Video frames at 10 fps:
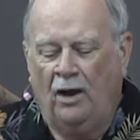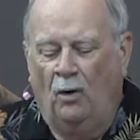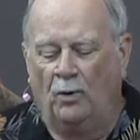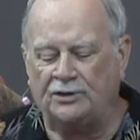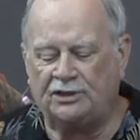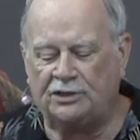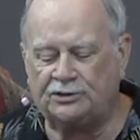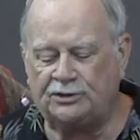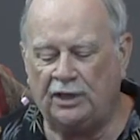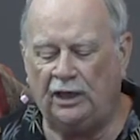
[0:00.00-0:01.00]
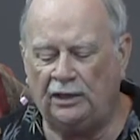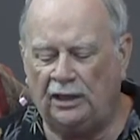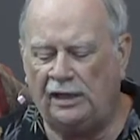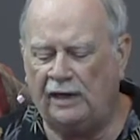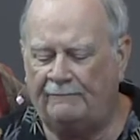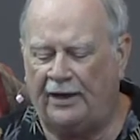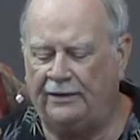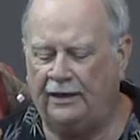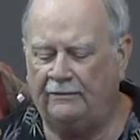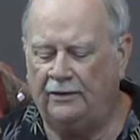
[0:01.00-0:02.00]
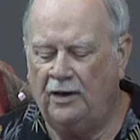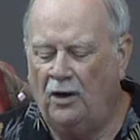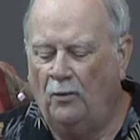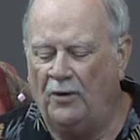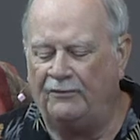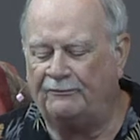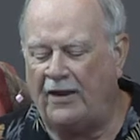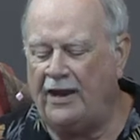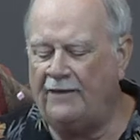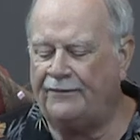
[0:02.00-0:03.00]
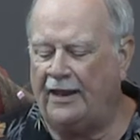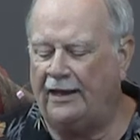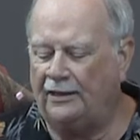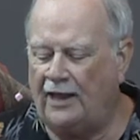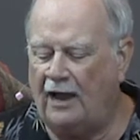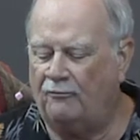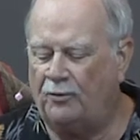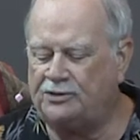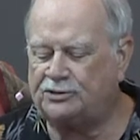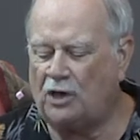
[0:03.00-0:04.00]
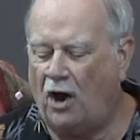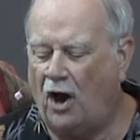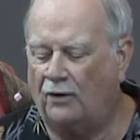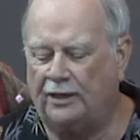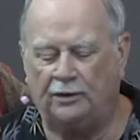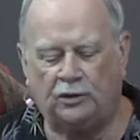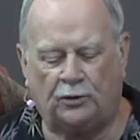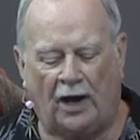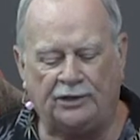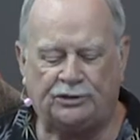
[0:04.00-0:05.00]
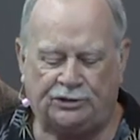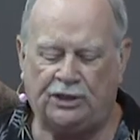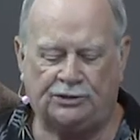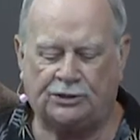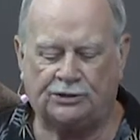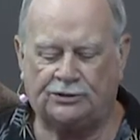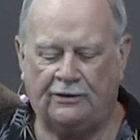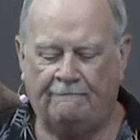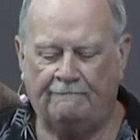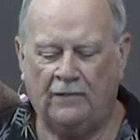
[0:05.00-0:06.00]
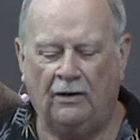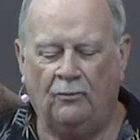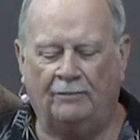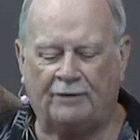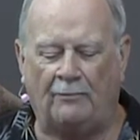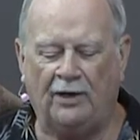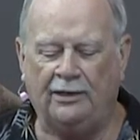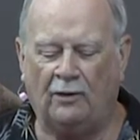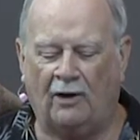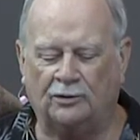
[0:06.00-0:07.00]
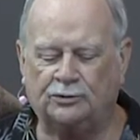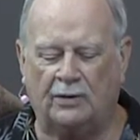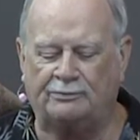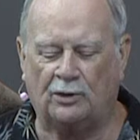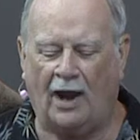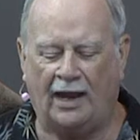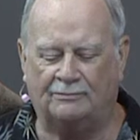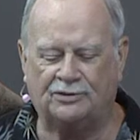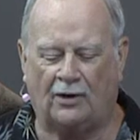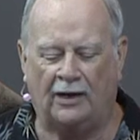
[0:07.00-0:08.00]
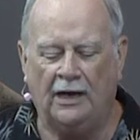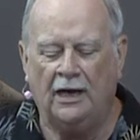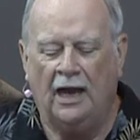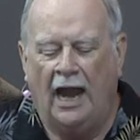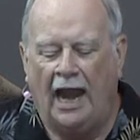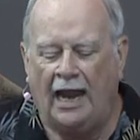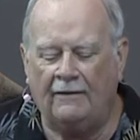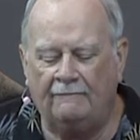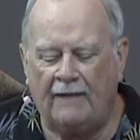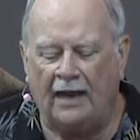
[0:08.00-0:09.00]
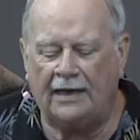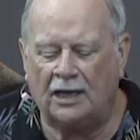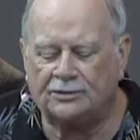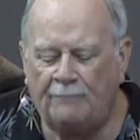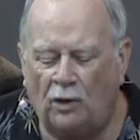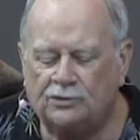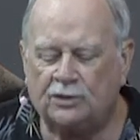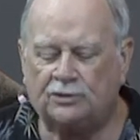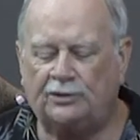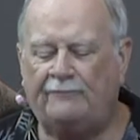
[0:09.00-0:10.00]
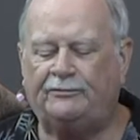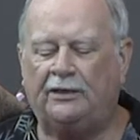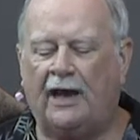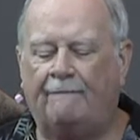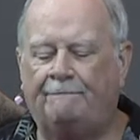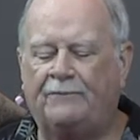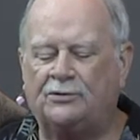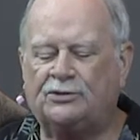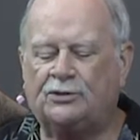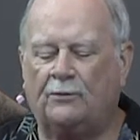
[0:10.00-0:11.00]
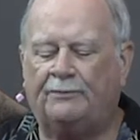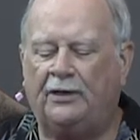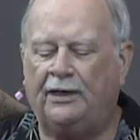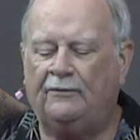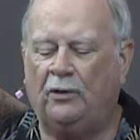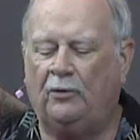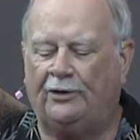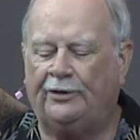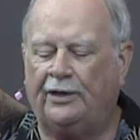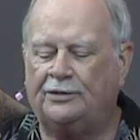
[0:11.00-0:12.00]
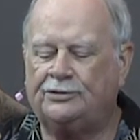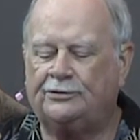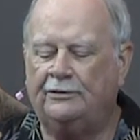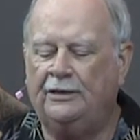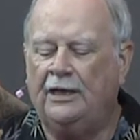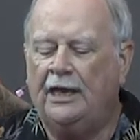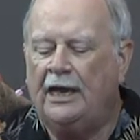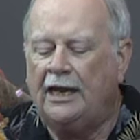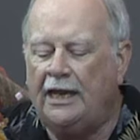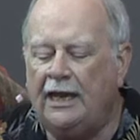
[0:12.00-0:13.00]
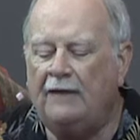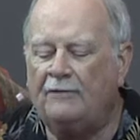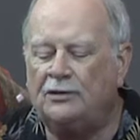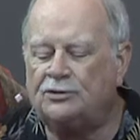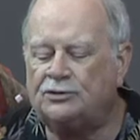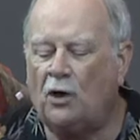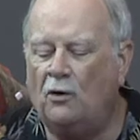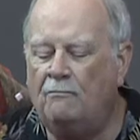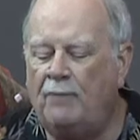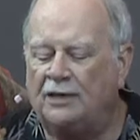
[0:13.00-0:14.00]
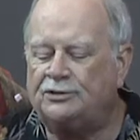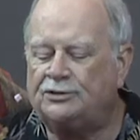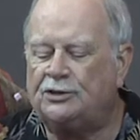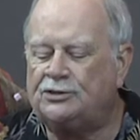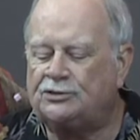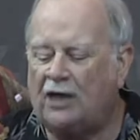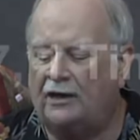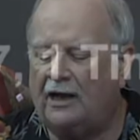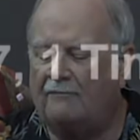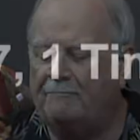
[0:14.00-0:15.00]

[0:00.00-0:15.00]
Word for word: was exceedingly abundant with faith and love which are in Christ Jesus. Whoop, I'm reading the wrong scripture. I am sorry. And, and as Moses lifted up the serpent in the wilderness, even so must the Son of